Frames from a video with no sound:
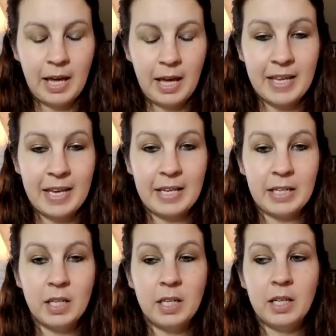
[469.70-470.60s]

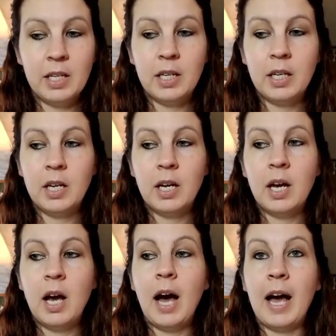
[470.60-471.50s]
then
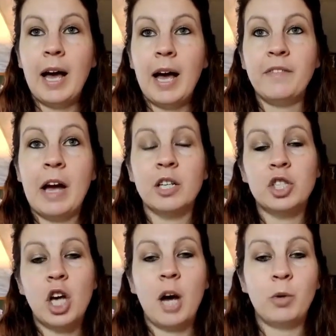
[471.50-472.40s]
I found a
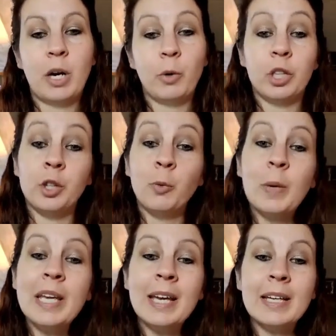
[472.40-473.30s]
job where I worked on the
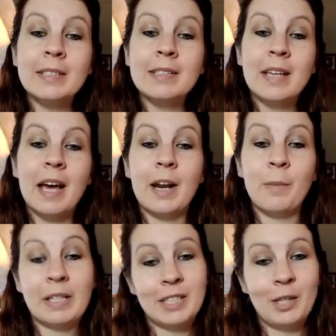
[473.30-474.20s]
weekends at a
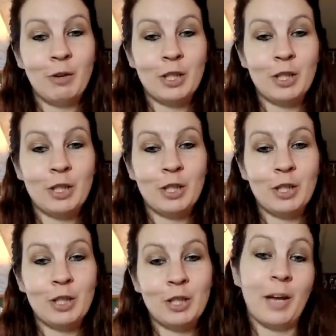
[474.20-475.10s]
Mexican restaurant,
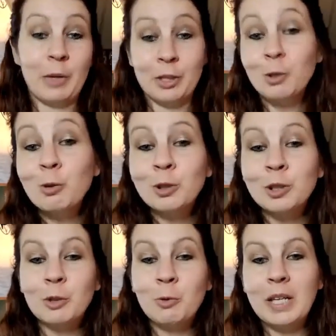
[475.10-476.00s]
and I went to school
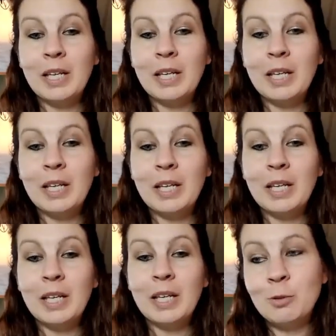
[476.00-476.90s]
during the week
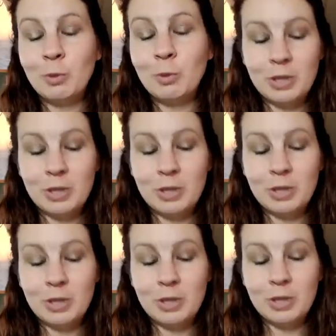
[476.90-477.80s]
while the kids were in
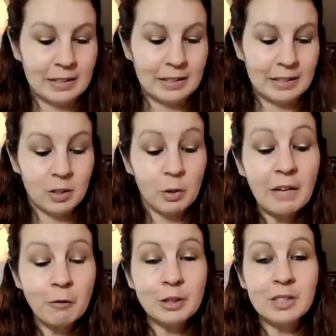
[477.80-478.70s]
school, and so life
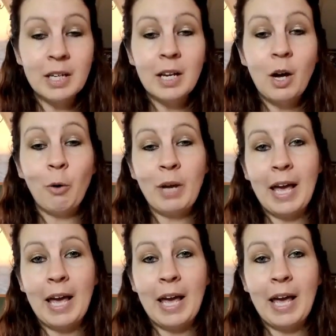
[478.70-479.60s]
was
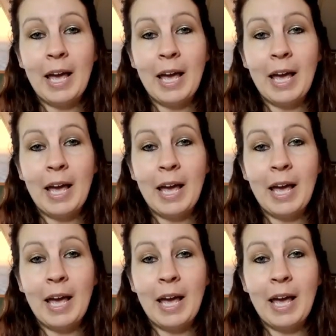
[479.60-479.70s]
okay.